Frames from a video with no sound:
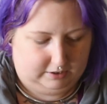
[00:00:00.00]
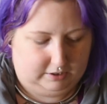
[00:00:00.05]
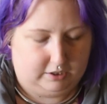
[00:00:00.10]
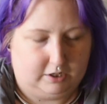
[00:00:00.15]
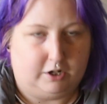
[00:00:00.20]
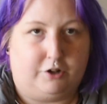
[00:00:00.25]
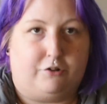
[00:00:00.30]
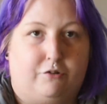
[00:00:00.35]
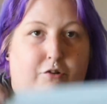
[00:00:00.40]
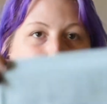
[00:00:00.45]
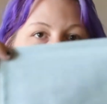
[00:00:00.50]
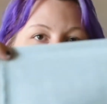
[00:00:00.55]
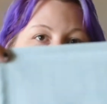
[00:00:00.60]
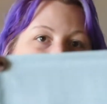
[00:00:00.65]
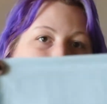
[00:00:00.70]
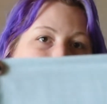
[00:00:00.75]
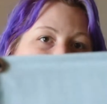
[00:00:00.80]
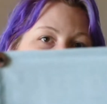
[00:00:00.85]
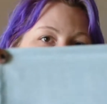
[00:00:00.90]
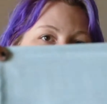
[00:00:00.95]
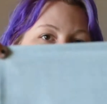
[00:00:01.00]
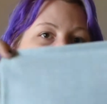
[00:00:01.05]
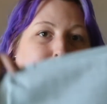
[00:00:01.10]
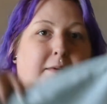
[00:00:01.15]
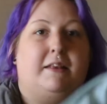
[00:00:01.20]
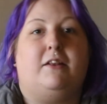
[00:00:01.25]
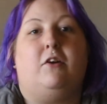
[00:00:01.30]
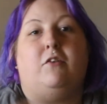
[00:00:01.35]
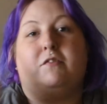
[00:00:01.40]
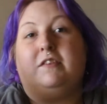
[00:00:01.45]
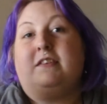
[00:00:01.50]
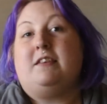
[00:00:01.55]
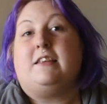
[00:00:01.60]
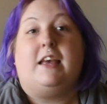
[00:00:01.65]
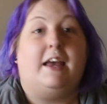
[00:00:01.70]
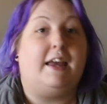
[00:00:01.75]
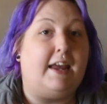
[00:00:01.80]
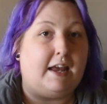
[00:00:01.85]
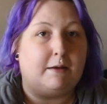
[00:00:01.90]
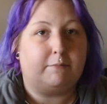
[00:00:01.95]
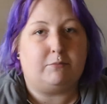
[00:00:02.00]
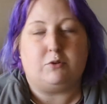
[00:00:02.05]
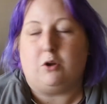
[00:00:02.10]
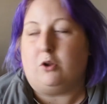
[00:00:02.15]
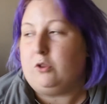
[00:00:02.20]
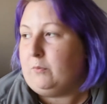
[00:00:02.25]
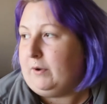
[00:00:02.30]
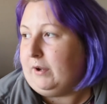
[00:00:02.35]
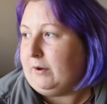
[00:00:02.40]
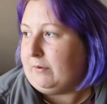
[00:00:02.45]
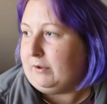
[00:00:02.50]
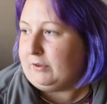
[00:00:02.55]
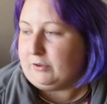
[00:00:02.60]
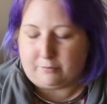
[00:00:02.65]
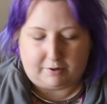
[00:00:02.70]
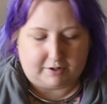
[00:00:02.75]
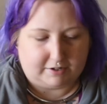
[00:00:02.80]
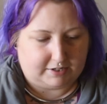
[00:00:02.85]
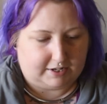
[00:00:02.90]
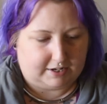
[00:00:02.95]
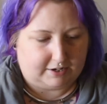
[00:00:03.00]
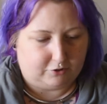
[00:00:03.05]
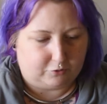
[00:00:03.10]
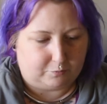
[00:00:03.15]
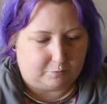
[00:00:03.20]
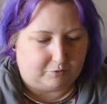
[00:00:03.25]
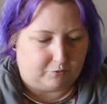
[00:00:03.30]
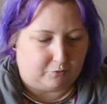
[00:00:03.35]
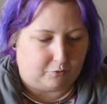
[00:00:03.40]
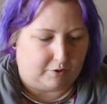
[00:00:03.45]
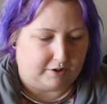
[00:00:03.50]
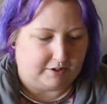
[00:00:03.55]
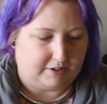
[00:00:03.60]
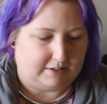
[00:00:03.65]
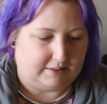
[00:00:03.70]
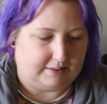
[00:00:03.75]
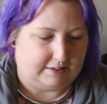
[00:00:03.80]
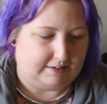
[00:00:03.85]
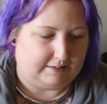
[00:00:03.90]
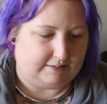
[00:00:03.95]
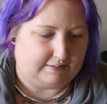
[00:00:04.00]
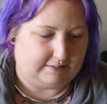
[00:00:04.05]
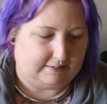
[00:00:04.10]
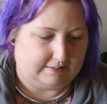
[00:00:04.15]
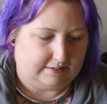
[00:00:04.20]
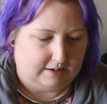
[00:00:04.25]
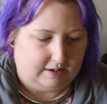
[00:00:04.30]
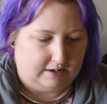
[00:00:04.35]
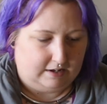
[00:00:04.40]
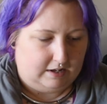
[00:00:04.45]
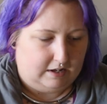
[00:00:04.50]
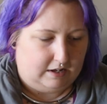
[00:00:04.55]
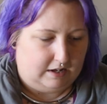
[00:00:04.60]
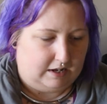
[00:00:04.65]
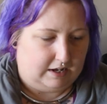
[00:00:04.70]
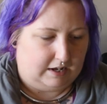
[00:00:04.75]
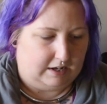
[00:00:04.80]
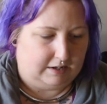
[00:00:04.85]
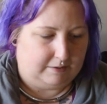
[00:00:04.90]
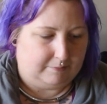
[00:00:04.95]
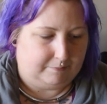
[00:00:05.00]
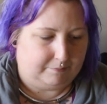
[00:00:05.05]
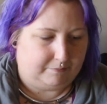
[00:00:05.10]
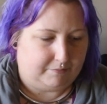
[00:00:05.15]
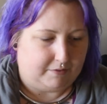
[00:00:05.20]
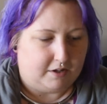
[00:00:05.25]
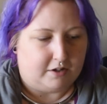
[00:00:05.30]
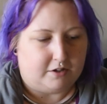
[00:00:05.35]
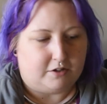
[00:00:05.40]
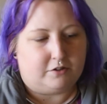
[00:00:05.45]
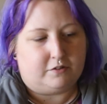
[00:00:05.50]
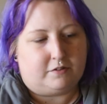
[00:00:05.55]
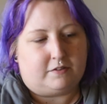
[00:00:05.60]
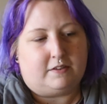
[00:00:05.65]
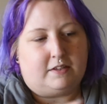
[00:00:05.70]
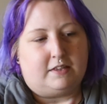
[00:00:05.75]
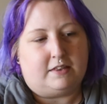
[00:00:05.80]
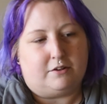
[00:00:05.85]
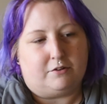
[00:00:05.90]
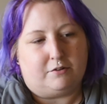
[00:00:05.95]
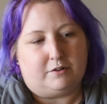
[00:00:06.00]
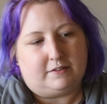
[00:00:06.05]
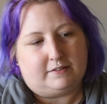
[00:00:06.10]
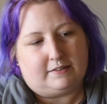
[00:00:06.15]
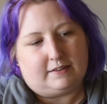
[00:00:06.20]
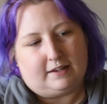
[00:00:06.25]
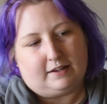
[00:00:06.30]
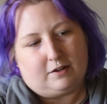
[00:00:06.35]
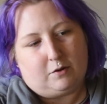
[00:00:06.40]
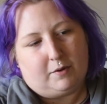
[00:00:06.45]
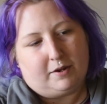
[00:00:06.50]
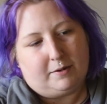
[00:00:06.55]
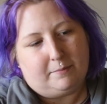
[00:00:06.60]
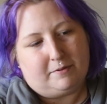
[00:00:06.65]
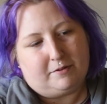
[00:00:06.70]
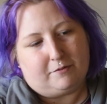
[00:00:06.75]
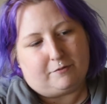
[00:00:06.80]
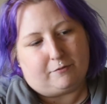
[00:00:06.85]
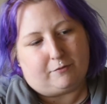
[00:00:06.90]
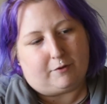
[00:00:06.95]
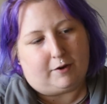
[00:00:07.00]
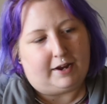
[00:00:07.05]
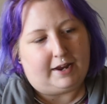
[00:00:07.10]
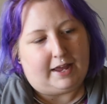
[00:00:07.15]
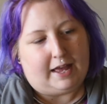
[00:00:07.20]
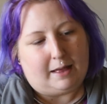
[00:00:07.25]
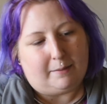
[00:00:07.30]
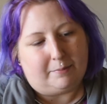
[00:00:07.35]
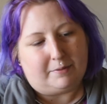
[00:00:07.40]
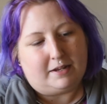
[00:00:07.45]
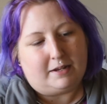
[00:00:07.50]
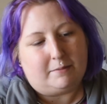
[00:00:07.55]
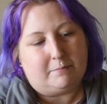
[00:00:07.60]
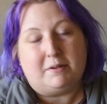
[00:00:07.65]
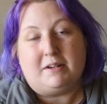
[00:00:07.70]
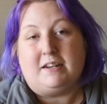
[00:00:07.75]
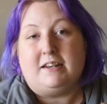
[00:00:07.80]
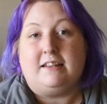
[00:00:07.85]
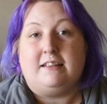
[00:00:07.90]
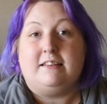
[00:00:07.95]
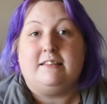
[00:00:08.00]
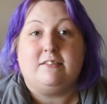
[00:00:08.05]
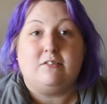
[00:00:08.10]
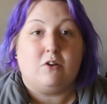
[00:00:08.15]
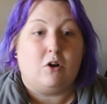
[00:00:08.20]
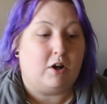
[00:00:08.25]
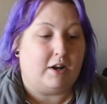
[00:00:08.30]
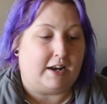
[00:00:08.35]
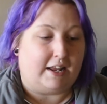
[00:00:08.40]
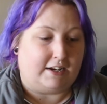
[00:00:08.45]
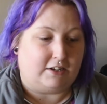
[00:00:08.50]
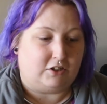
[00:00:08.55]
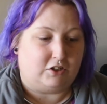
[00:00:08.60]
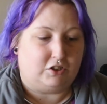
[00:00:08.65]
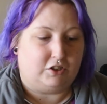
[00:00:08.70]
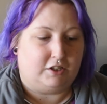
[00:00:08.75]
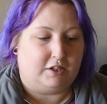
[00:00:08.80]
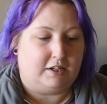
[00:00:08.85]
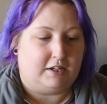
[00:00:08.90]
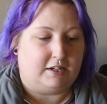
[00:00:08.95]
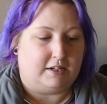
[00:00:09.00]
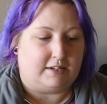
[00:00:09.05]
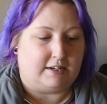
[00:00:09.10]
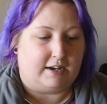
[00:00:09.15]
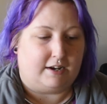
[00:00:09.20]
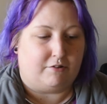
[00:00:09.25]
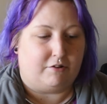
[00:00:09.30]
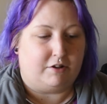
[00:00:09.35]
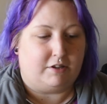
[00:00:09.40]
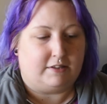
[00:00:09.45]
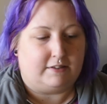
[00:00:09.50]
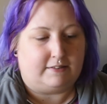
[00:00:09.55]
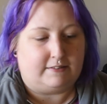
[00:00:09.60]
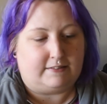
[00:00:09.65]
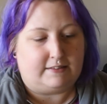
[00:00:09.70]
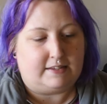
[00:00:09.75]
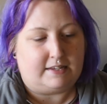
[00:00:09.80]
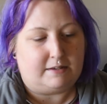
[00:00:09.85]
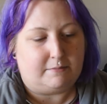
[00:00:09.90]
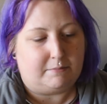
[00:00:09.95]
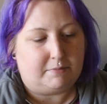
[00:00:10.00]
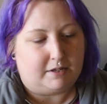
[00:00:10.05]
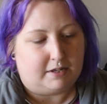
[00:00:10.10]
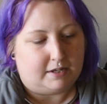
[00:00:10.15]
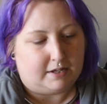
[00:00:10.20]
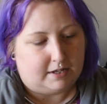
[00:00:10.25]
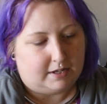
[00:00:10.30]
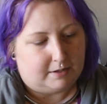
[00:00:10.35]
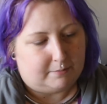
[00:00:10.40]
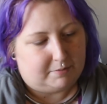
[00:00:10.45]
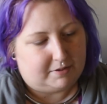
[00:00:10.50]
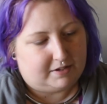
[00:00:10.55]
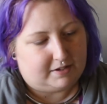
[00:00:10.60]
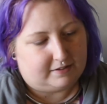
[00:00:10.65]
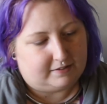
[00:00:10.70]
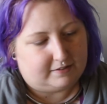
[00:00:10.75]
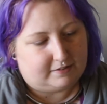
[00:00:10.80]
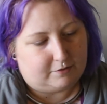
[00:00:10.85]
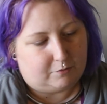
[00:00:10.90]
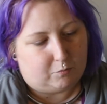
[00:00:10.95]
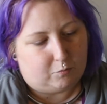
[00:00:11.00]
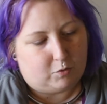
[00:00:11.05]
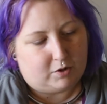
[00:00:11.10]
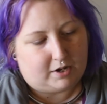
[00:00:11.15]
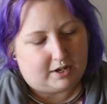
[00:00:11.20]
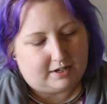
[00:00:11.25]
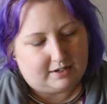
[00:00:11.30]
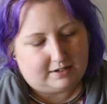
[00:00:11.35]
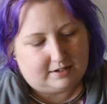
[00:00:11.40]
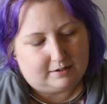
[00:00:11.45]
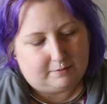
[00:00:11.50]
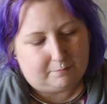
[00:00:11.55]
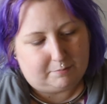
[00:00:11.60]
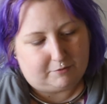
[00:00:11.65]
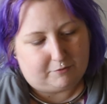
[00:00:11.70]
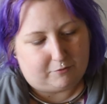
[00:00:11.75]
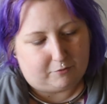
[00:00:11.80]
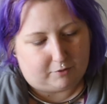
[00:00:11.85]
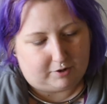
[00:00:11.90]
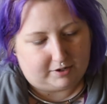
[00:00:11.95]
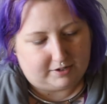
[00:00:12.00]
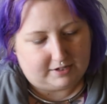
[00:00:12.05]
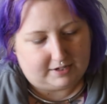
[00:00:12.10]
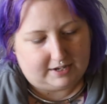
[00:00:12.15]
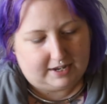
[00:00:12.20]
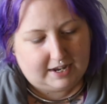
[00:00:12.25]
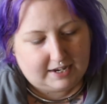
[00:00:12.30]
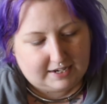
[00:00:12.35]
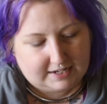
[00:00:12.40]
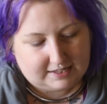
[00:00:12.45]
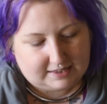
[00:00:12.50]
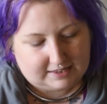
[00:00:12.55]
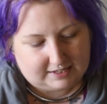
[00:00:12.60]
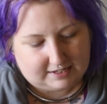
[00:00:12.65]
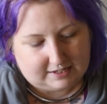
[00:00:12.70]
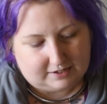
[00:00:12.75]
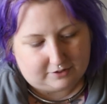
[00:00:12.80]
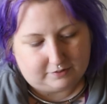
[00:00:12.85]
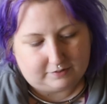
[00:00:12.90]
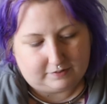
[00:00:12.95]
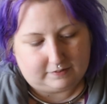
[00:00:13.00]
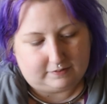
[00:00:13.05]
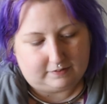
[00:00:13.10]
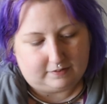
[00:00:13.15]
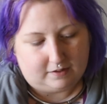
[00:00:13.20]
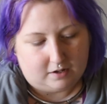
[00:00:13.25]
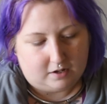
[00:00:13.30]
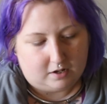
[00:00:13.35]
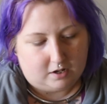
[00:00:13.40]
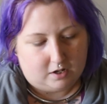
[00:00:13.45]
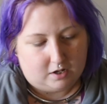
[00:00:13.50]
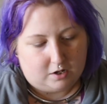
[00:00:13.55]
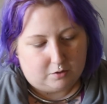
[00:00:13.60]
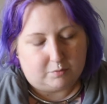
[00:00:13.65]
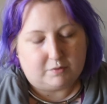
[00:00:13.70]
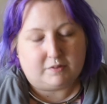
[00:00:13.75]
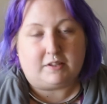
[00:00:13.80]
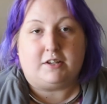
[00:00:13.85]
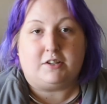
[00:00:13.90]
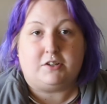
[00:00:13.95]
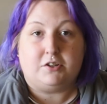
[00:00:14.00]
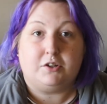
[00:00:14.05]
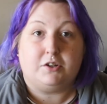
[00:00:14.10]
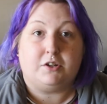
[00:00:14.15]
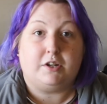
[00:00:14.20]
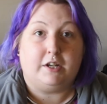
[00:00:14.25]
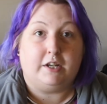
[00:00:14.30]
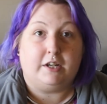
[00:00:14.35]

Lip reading: across the seam. And obviously I hemmed all the way around the rectangles before I did this. You'll see there is like quite a bit of fray happening, but it is not actually tearing the seam, because what I did before I did anything else was I took